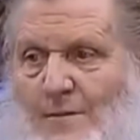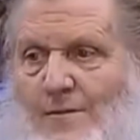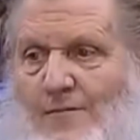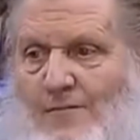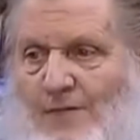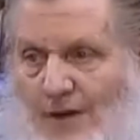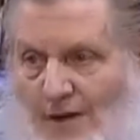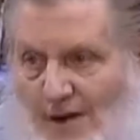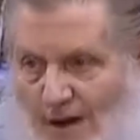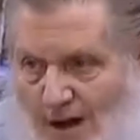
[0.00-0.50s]
the
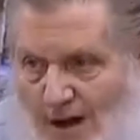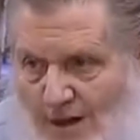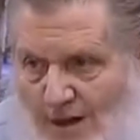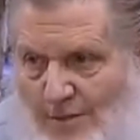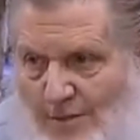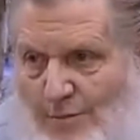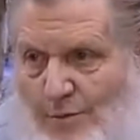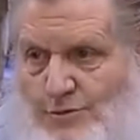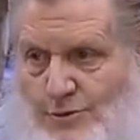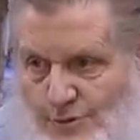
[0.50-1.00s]
name of
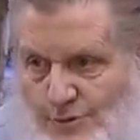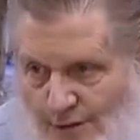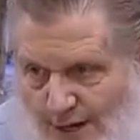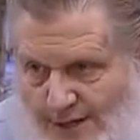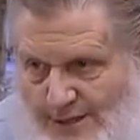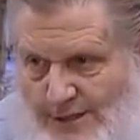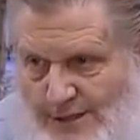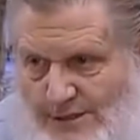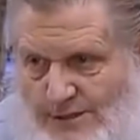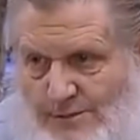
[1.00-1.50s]
Allah, the most
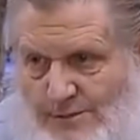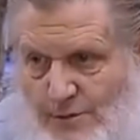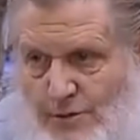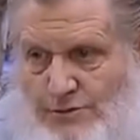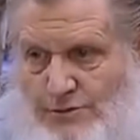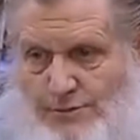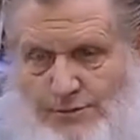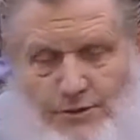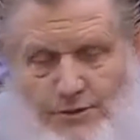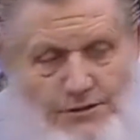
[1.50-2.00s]
gracious, the
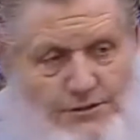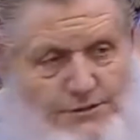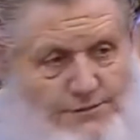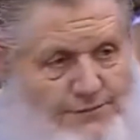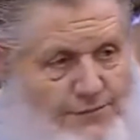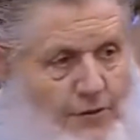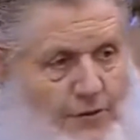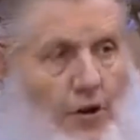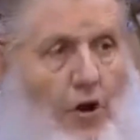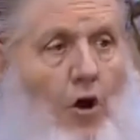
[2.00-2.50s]
most
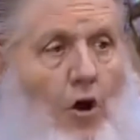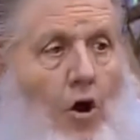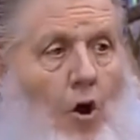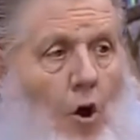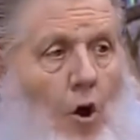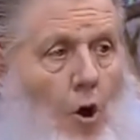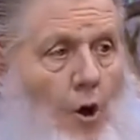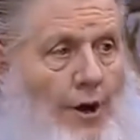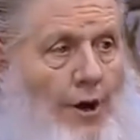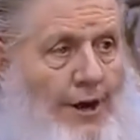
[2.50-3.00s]
merciful,
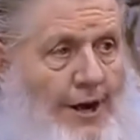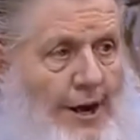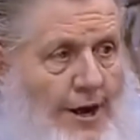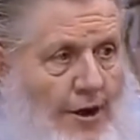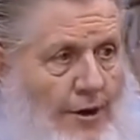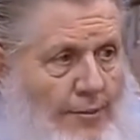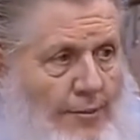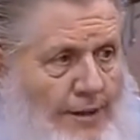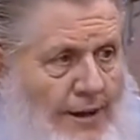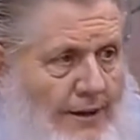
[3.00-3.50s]
or in
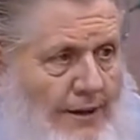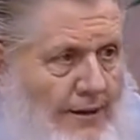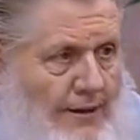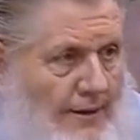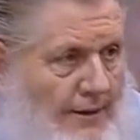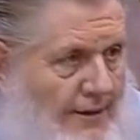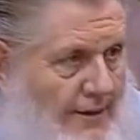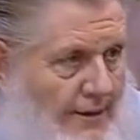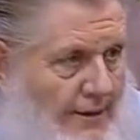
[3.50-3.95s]
Arabic?